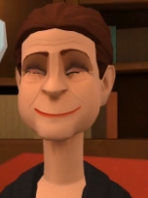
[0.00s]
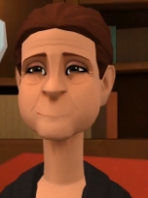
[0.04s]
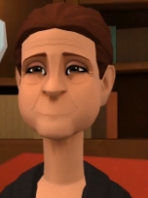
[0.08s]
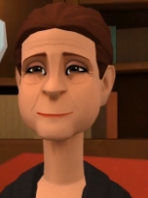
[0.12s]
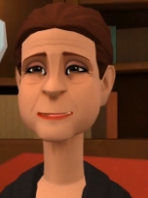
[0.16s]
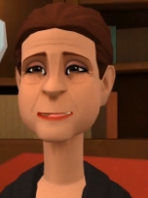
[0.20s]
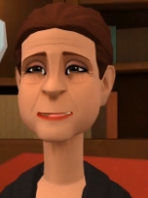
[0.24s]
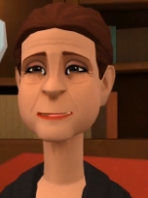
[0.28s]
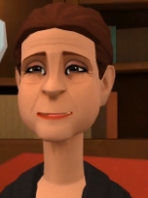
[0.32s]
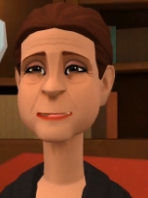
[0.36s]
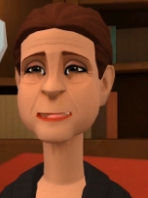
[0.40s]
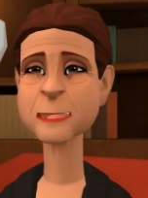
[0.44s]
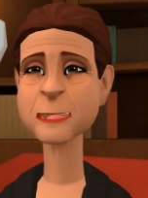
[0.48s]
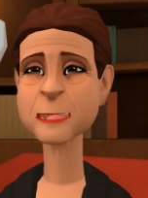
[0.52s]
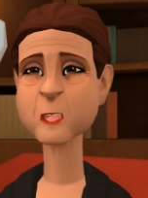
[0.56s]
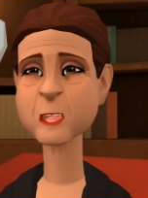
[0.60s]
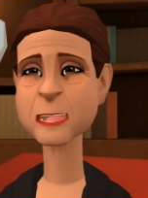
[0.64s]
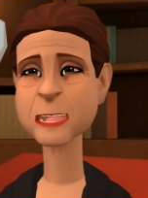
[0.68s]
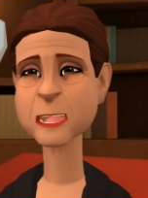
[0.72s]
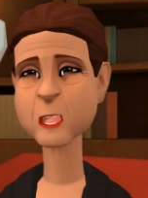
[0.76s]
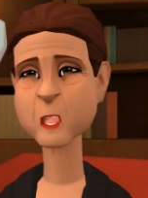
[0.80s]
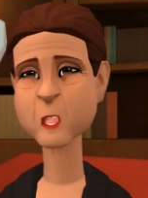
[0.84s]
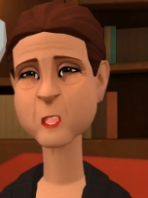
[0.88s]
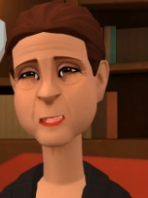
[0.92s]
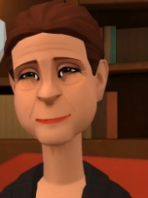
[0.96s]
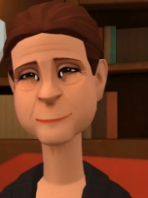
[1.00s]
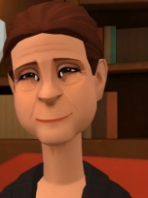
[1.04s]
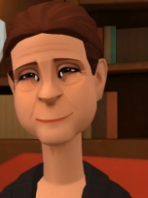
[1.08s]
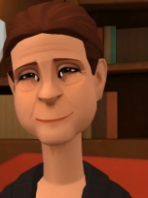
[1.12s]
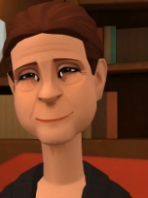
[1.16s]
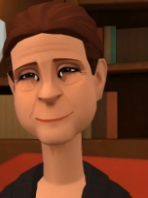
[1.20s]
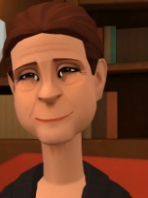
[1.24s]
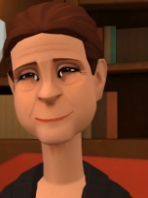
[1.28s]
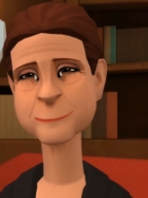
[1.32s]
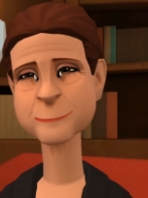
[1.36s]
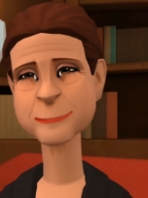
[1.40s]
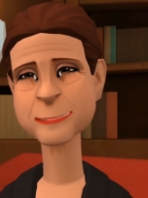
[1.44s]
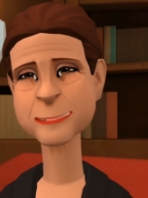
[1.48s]
I'll see you out.
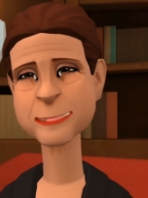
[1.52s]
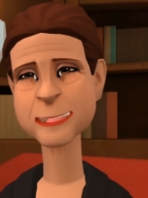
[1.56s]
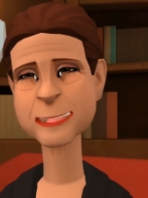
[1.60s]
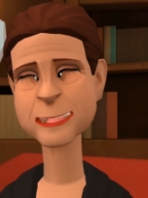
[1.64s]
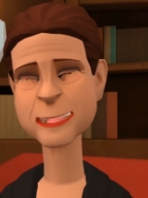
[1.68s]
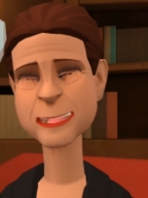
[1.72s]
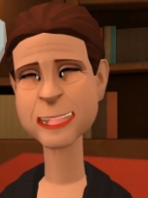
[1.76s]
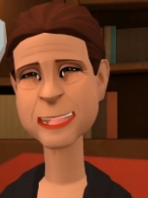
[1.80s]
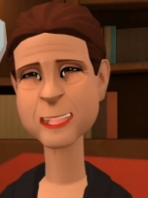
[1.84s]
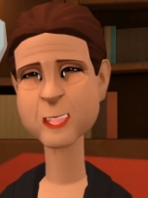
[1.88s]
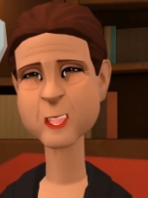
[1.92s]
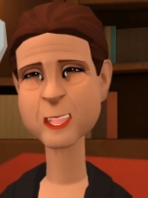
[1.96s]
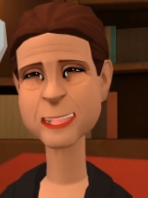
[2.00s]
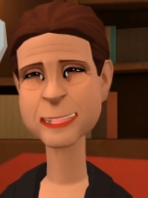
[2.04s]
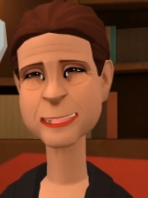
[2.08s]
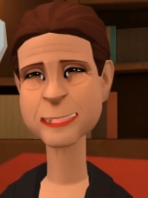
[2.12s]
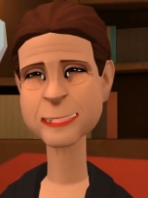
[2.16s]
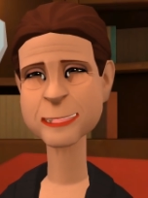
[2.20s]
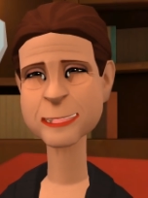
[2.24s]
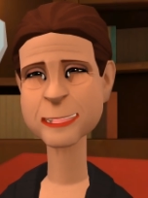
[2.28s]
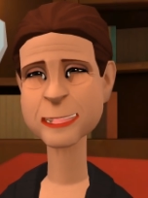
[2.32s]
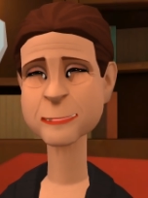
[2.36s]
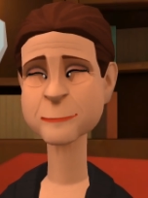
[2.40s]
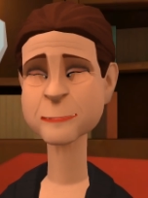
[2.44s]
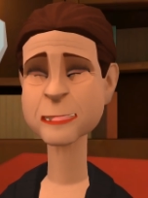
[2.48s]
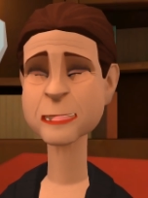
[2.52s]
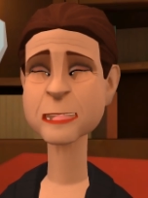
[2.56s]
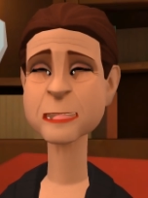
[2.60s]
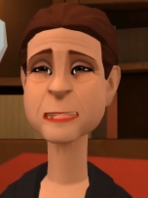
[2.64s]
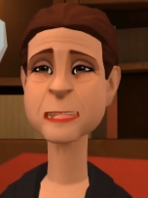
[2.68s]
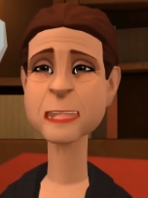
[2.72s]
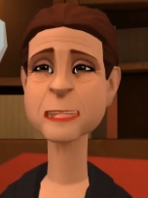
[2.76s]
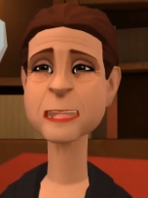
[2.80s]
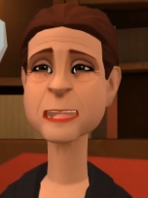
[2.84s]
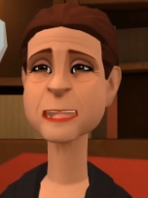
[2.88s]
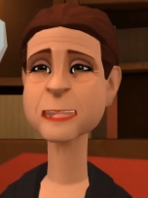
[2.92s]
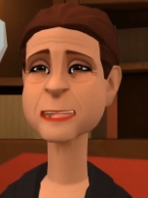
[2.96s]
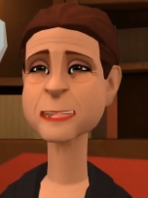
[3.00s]
I need to cash up the
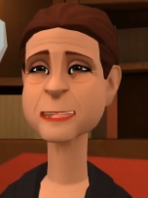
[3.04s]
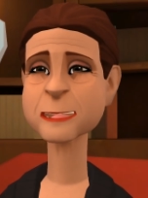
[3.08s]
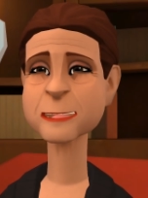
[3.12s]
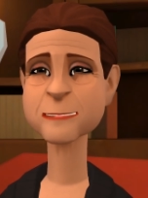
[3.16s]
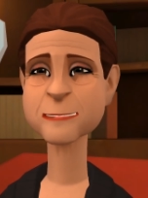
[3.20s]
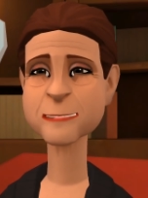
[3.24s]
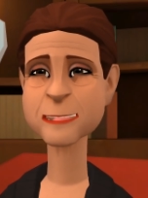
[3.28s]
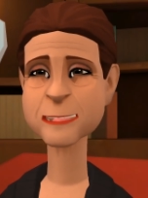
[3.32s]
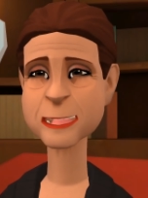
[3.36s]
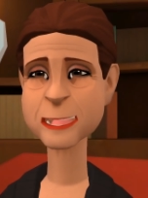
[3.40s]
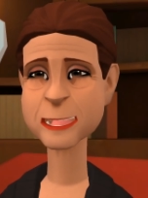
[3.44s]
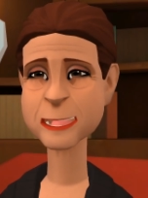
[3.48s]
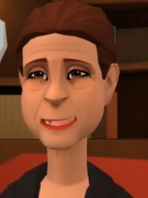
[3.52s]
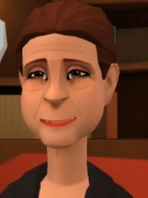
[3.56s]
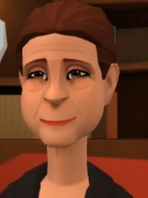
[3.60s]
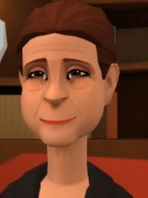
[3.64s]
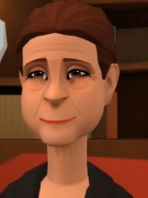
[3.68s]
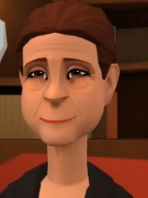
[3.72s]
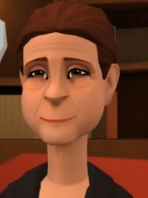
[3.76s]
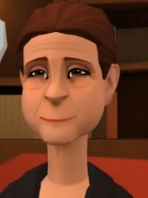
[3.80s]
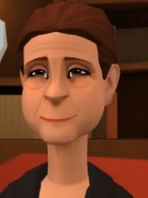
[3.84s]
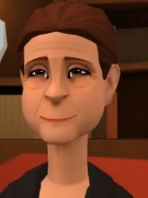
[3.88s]
till in the cafe.